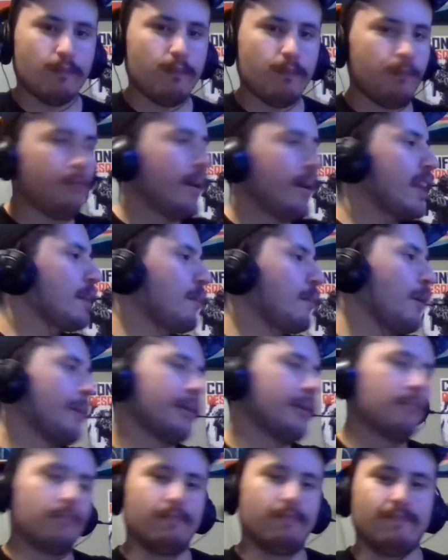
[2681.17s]
Wait a
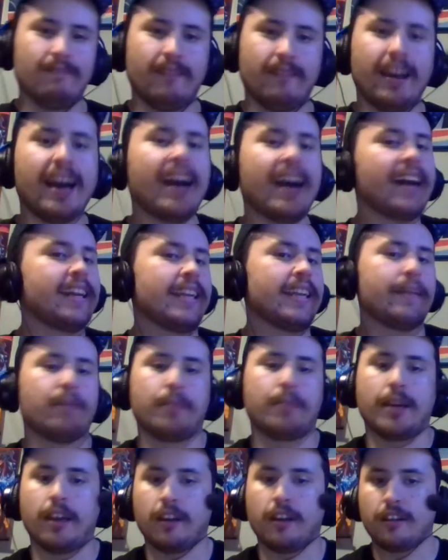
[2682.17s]
moment. Ah, never
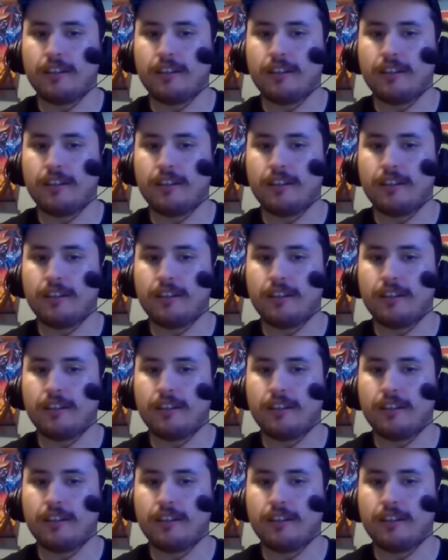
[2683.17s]
mind.